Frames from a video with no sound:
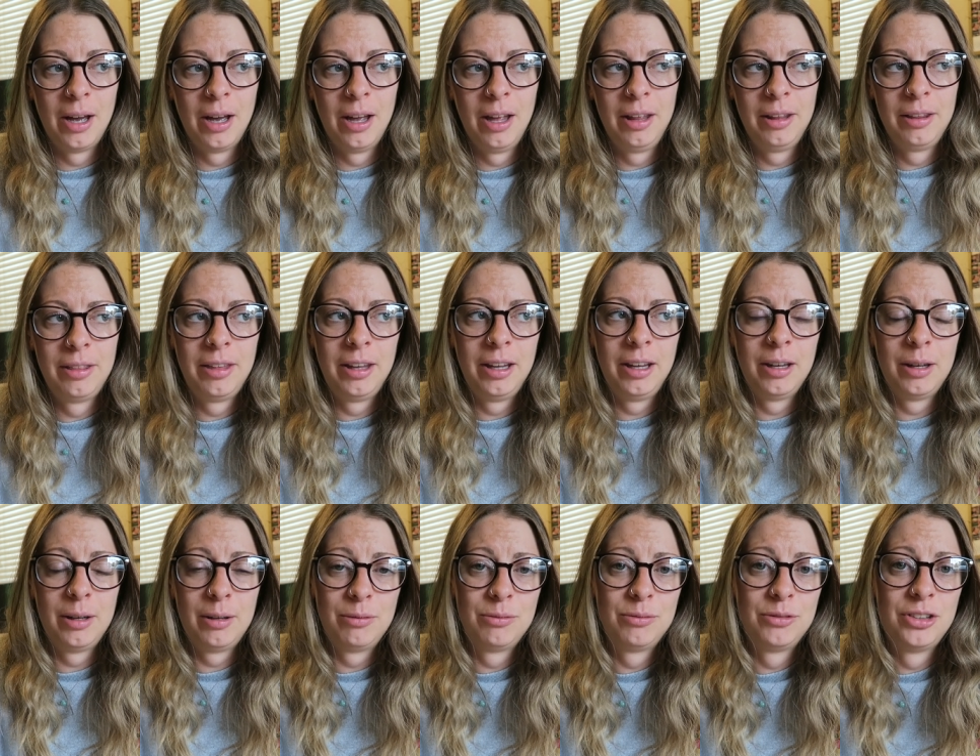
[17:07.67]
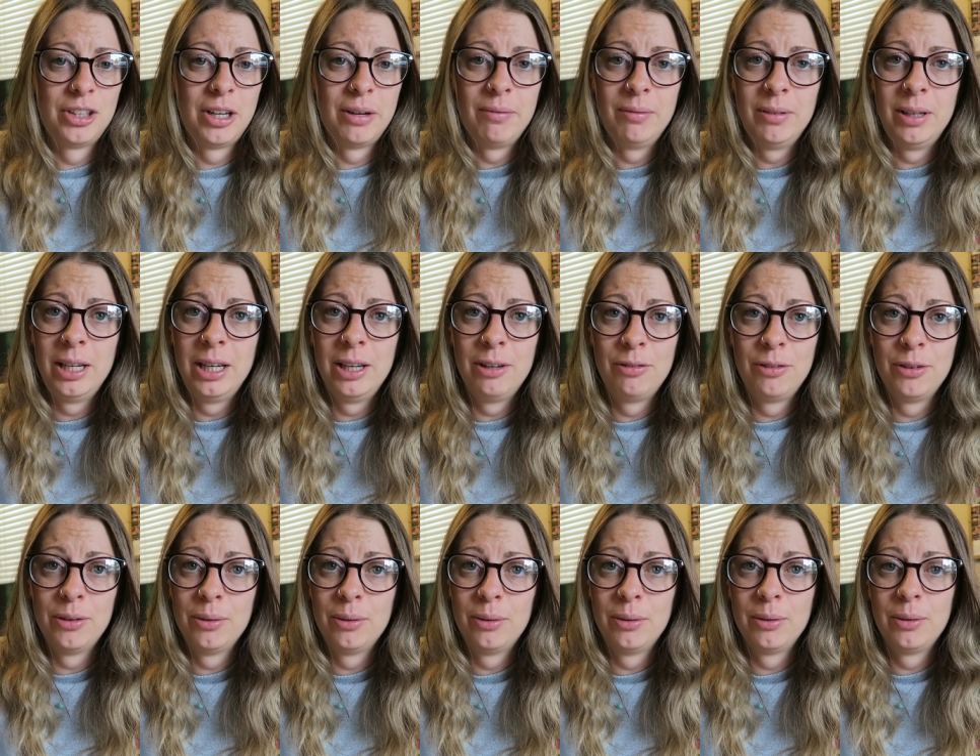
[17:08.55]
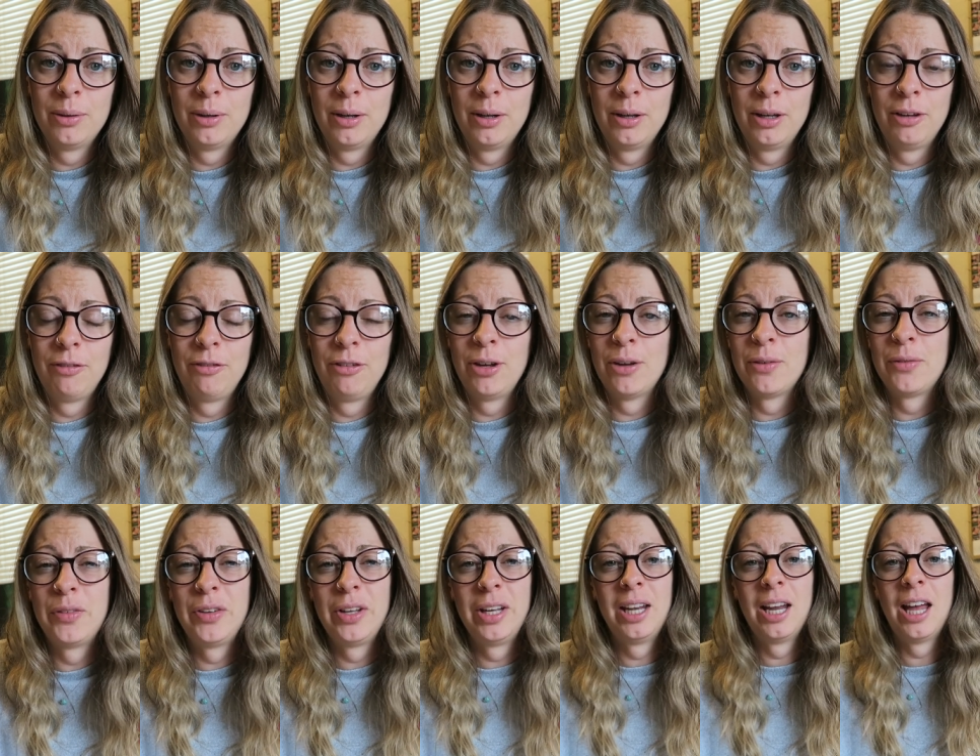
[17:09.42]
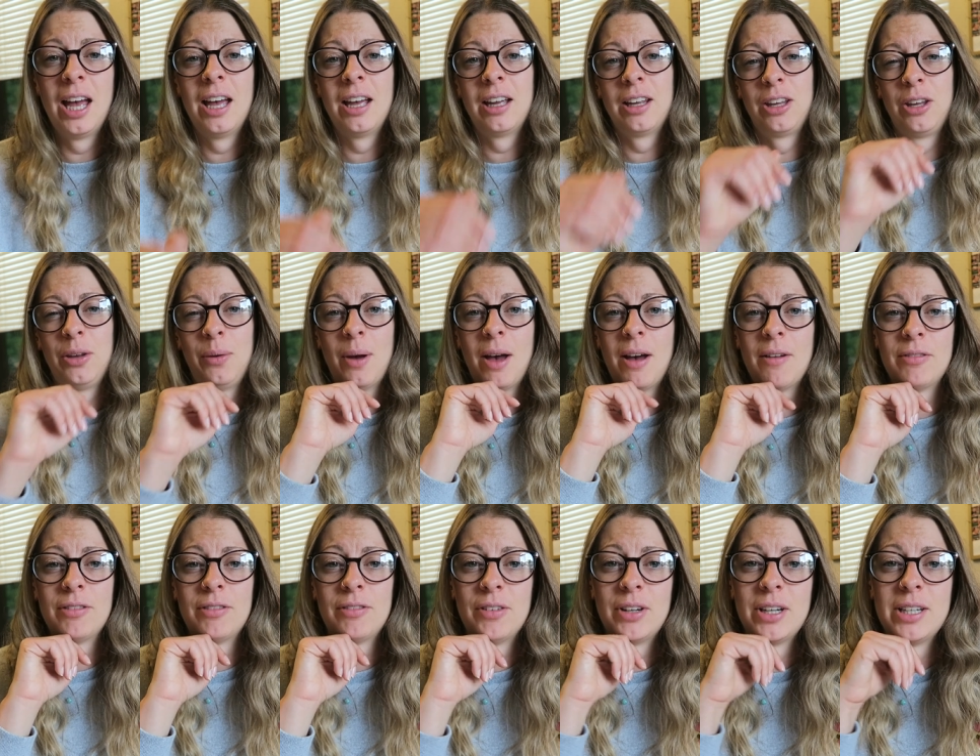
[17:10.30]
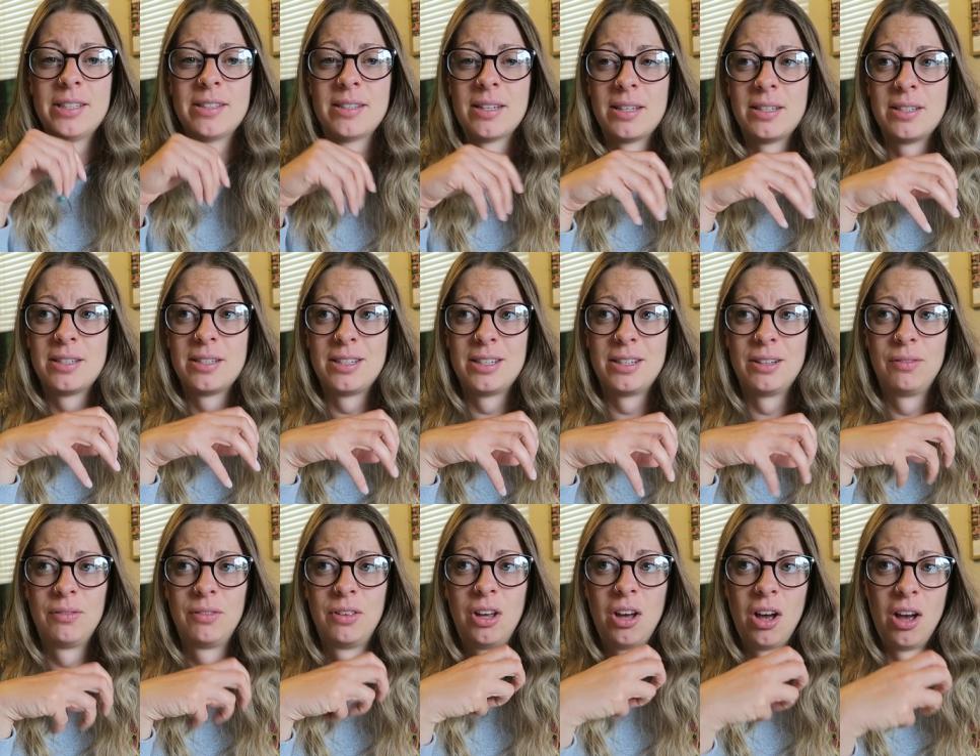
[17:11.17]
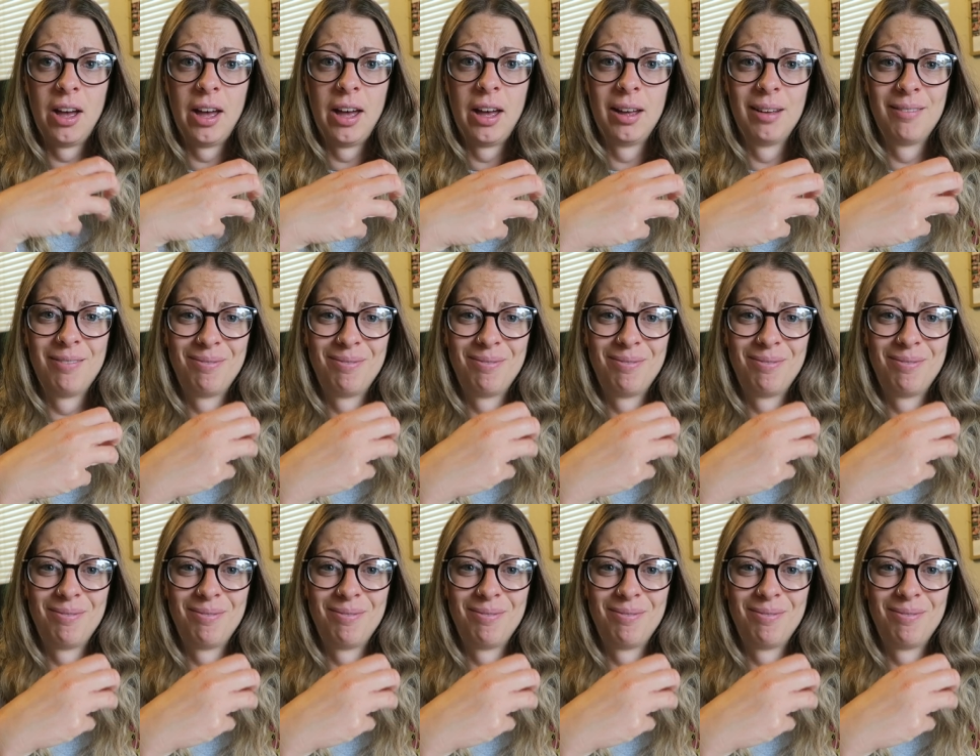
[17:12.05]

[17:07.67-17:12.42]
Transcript: I think generally if you're if you have celiac, you have a very sensitive gut